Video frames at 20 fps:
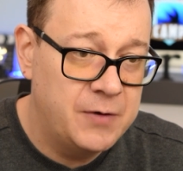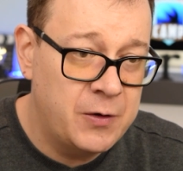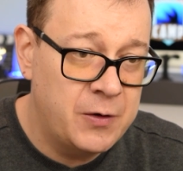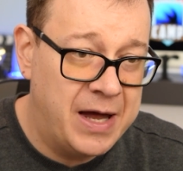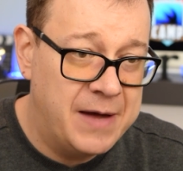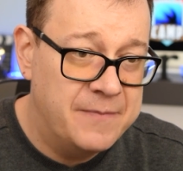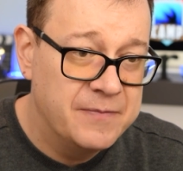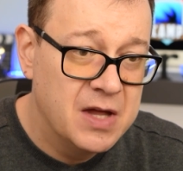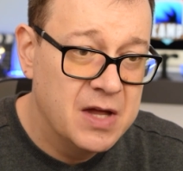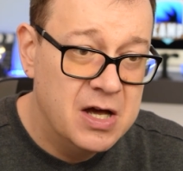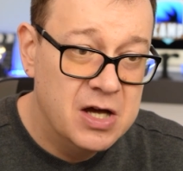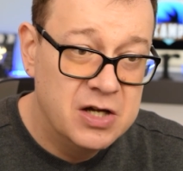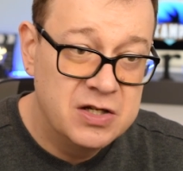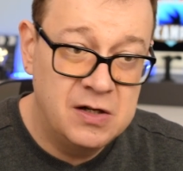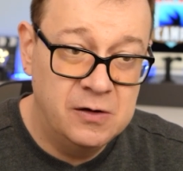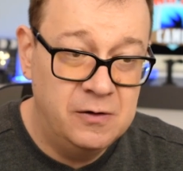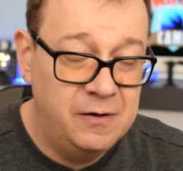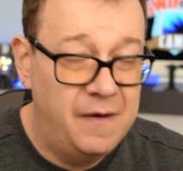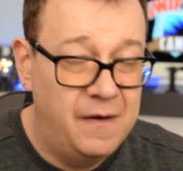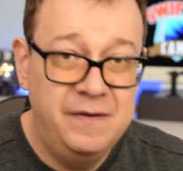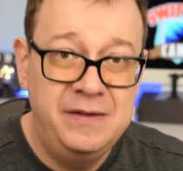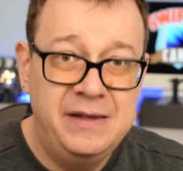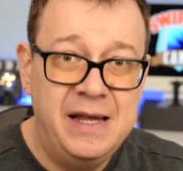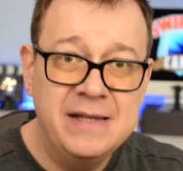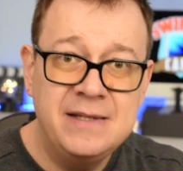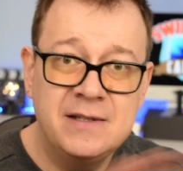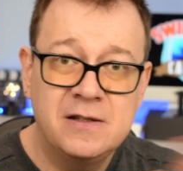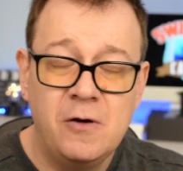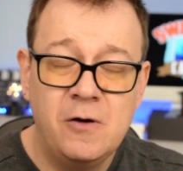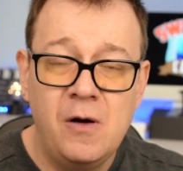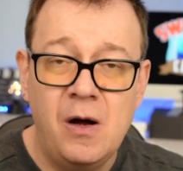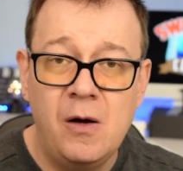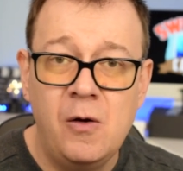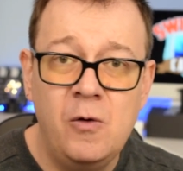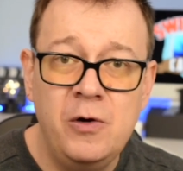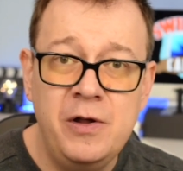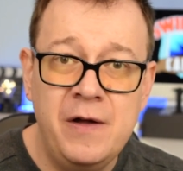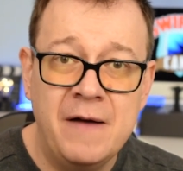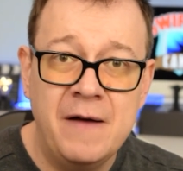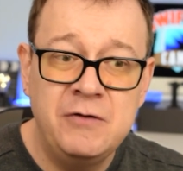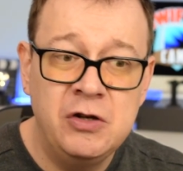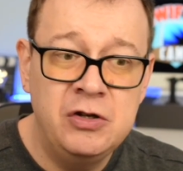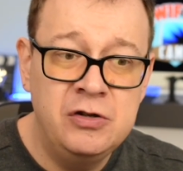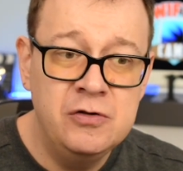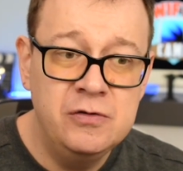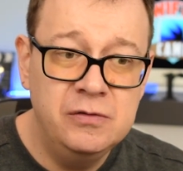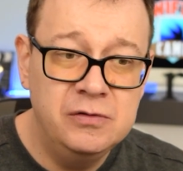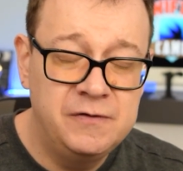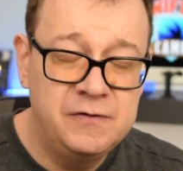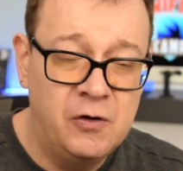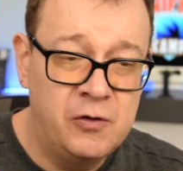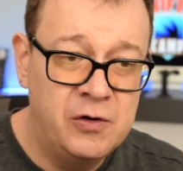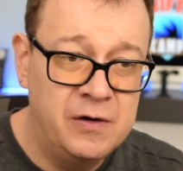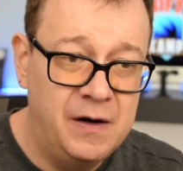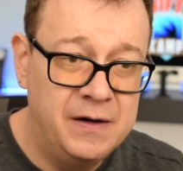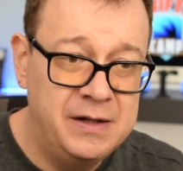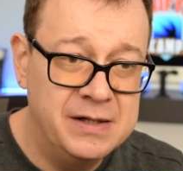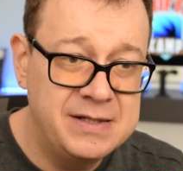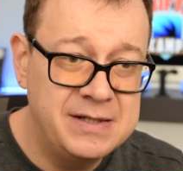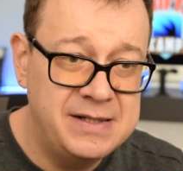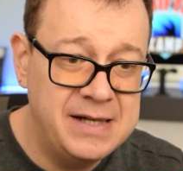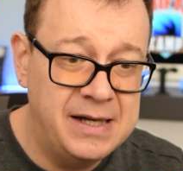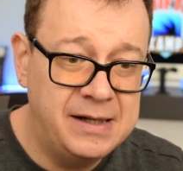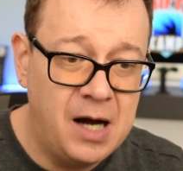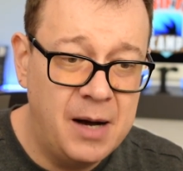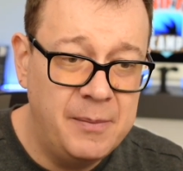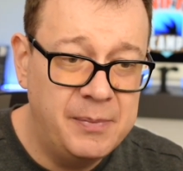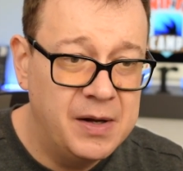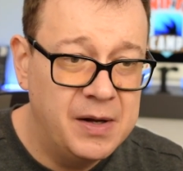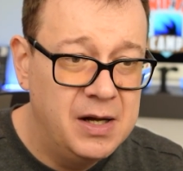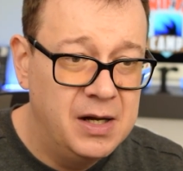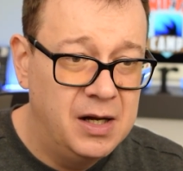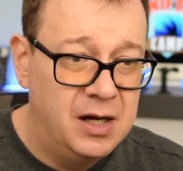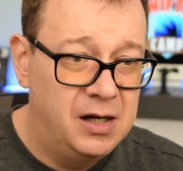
Okay, so that's all you have to do for the setup.